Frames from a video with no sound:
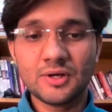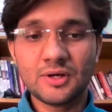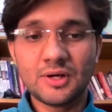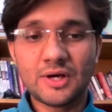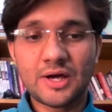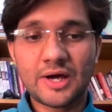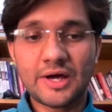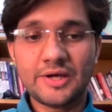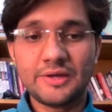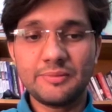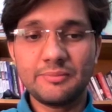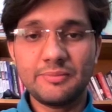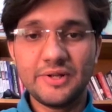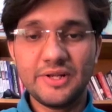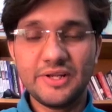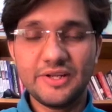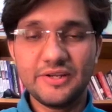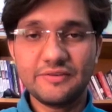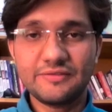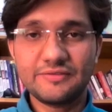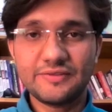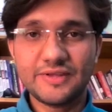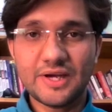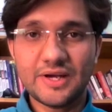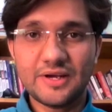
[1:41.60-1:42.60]
I
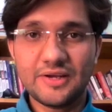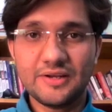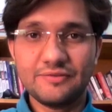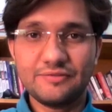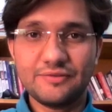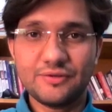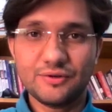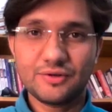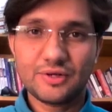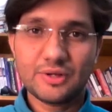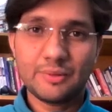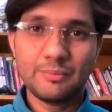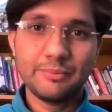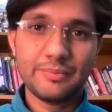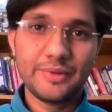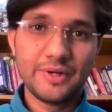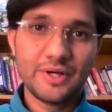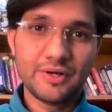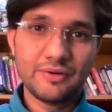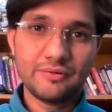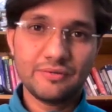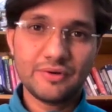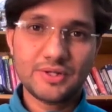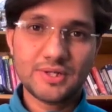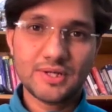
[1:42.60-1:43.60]
believe that if you
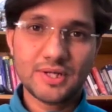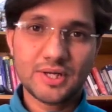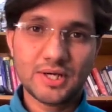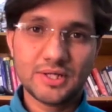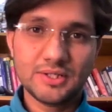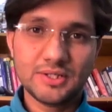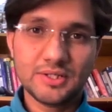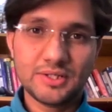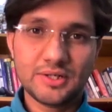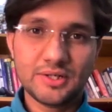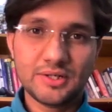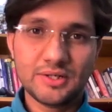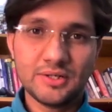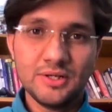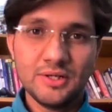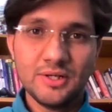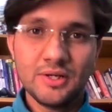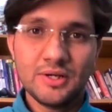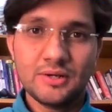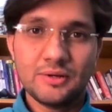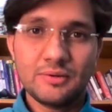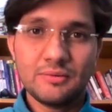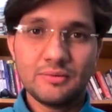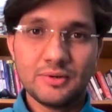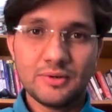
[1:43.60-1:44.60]
compare with other
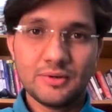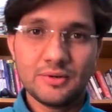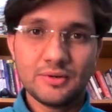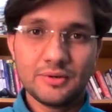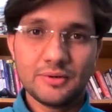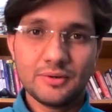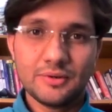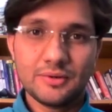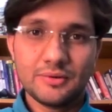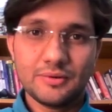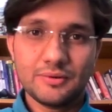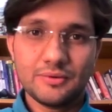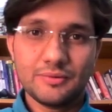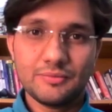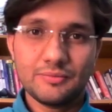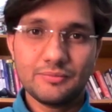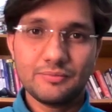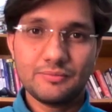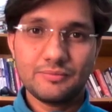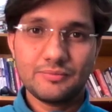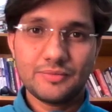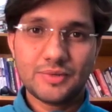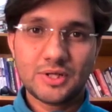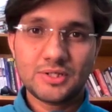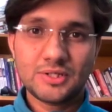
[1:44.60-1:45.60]

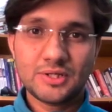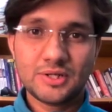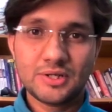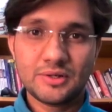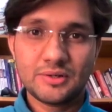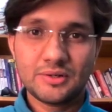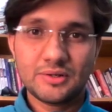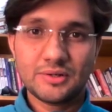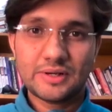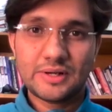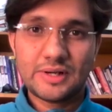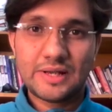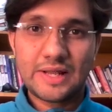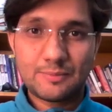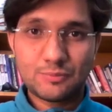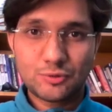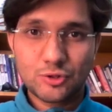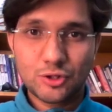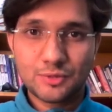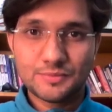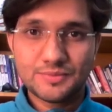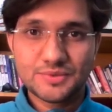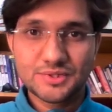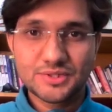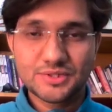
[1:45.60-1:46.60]

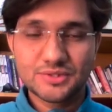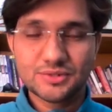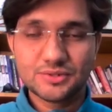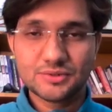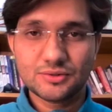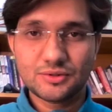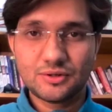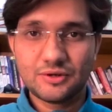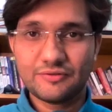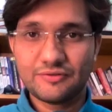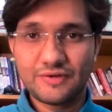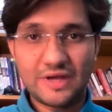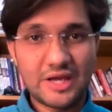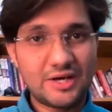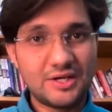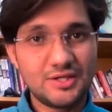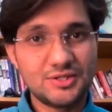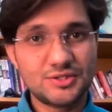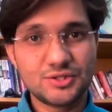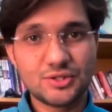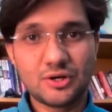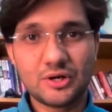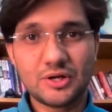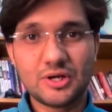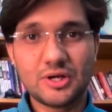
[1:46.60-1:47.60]
laptops of any
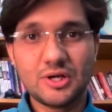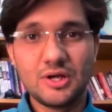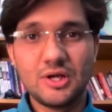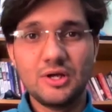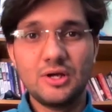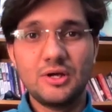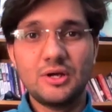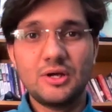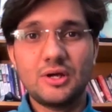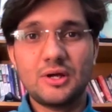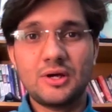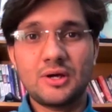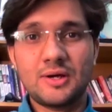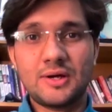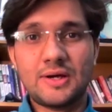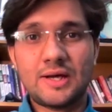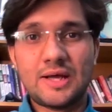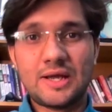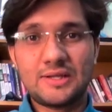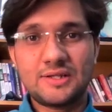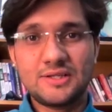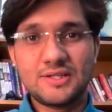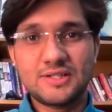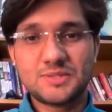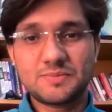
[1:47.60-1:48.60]
sort
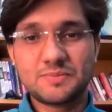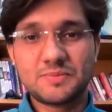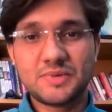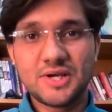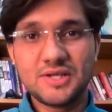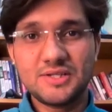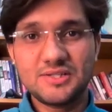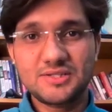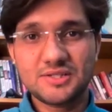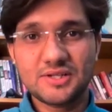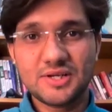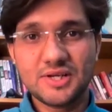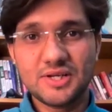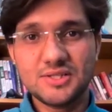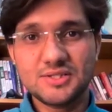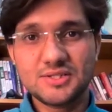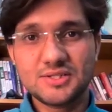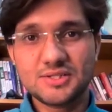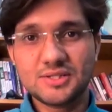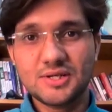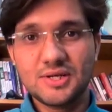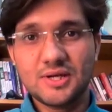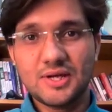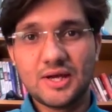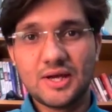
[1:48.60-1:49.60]
at this price
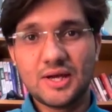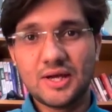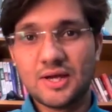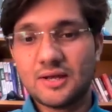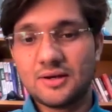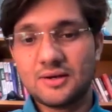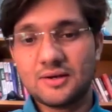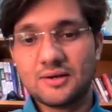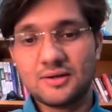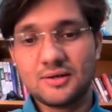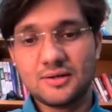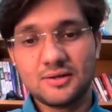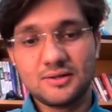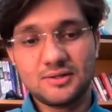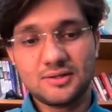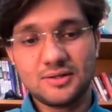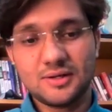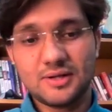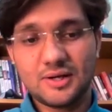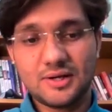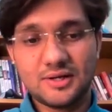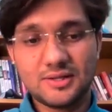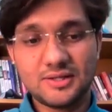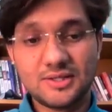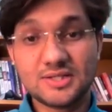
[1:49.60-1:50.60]
range and
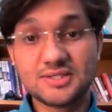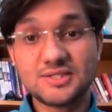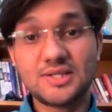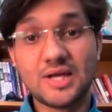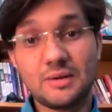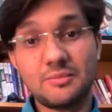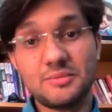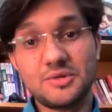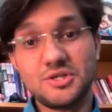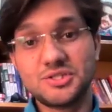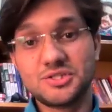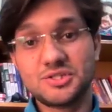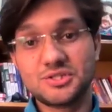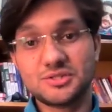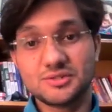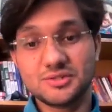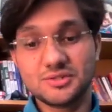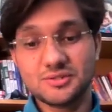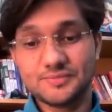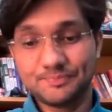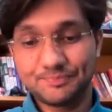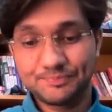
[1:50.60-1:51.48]
this dimension,